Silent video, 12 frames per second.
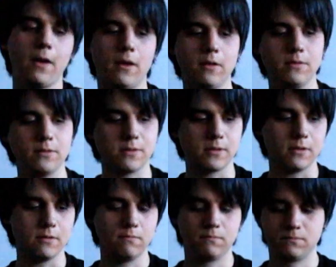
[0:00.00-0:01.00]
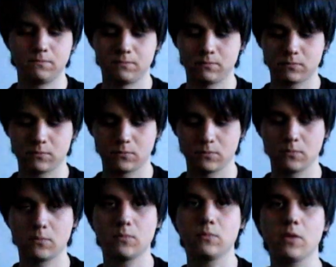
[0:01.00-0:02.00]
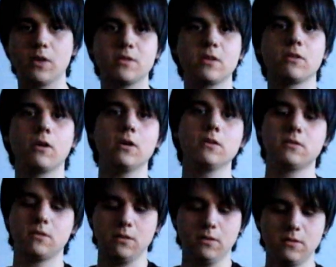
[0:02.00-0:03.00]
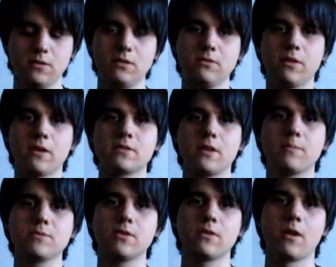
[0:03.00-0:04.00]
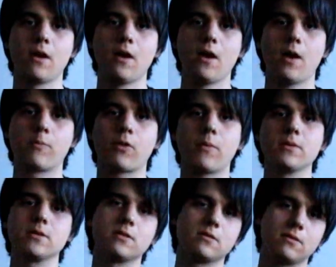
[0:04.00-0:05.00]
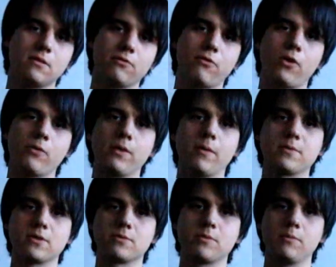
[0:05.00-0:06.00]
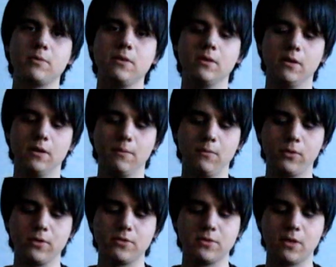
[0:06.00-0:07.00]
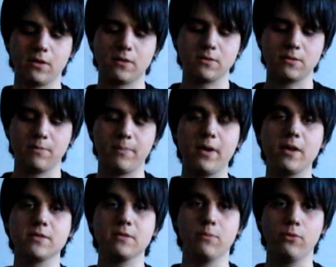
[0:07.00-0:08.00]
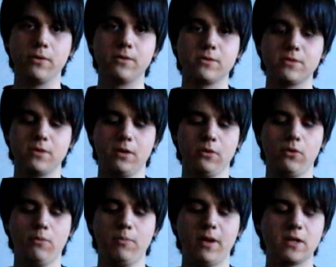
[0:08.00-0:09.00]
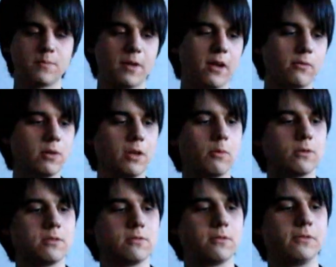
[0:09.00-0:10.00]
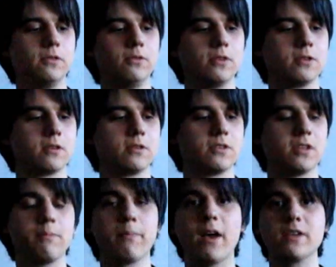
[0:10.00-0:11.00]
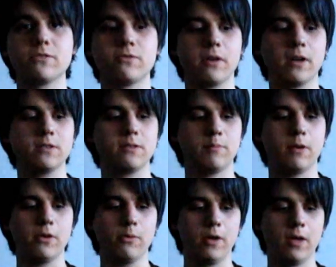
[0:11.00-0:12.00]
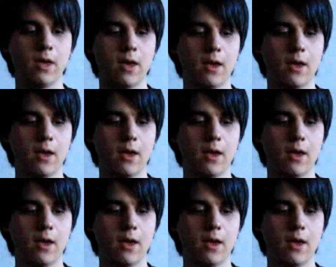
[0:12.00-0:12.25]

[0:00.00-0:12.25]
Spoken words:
and that's it, guys. See you next episode. Promise the following episodes will be more interesting because the beers are more interesting and complex. But I really wanted to review this because it's unpasteurized, by the way,